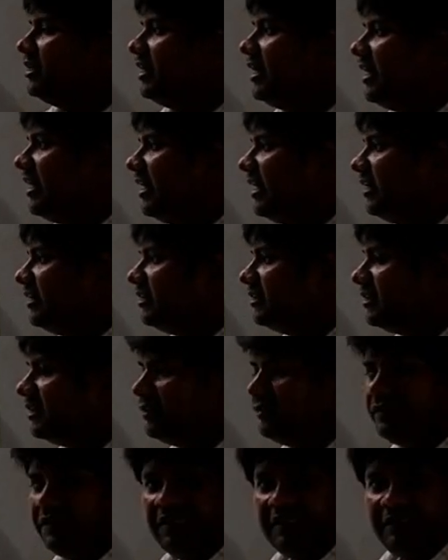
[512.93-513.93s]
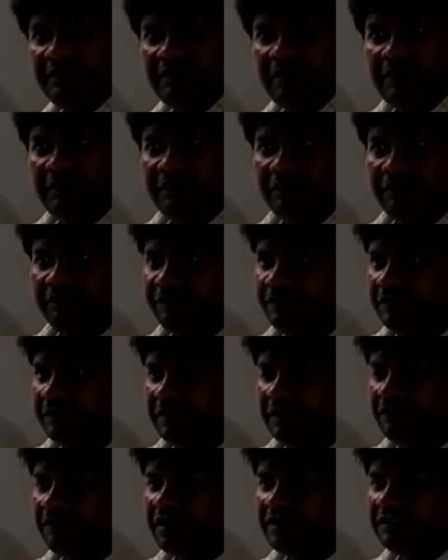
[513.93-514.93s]
and
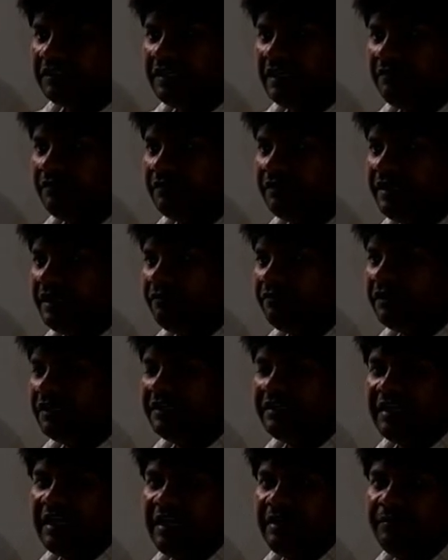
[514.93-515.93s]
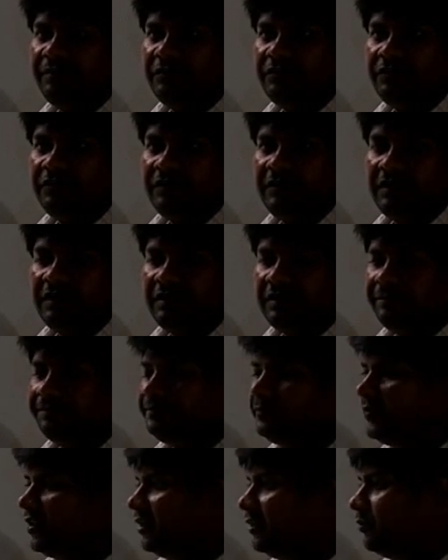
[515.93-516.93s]
there was never a time
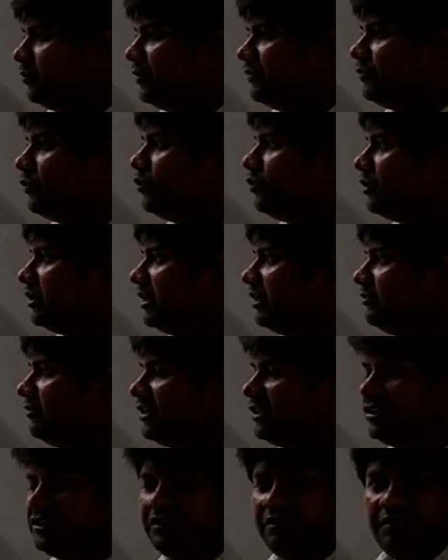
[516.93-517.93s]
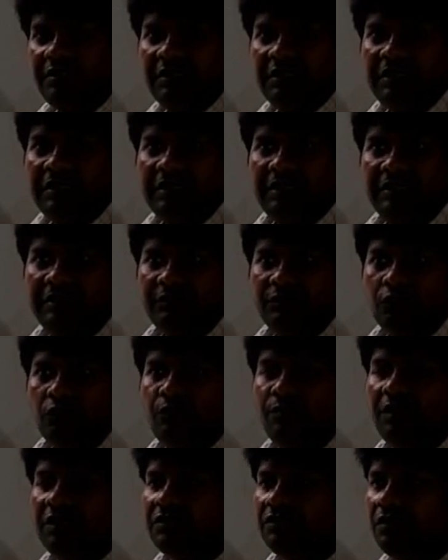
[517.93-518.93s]
before in which so
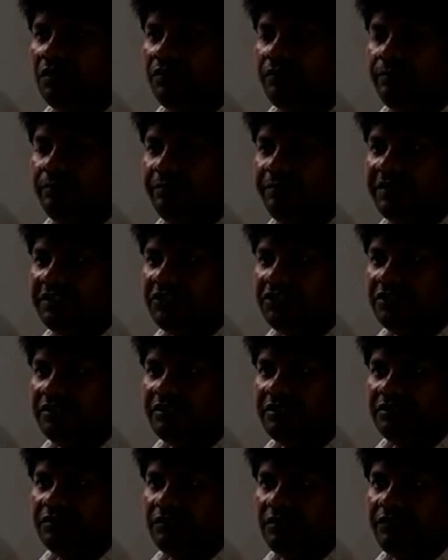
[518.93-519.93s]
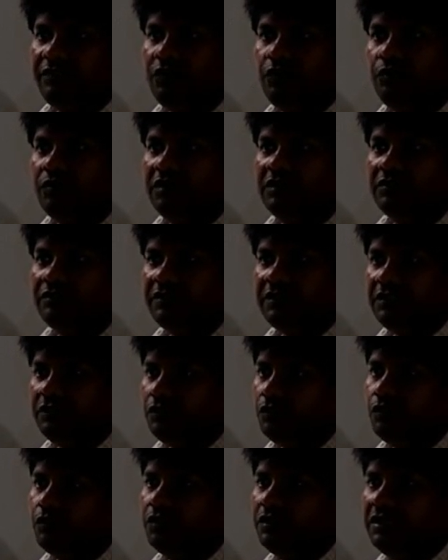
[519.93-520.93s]
much of pictures of humans were
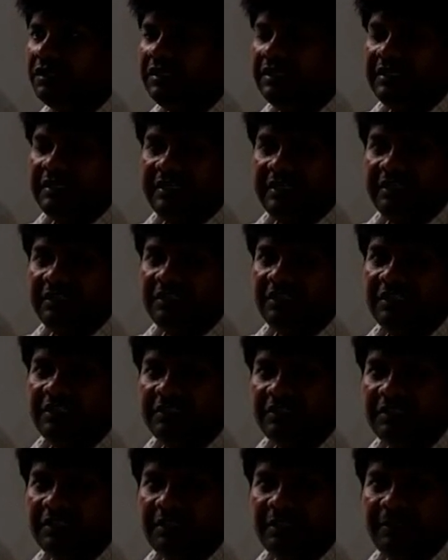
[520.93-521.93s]
stored in these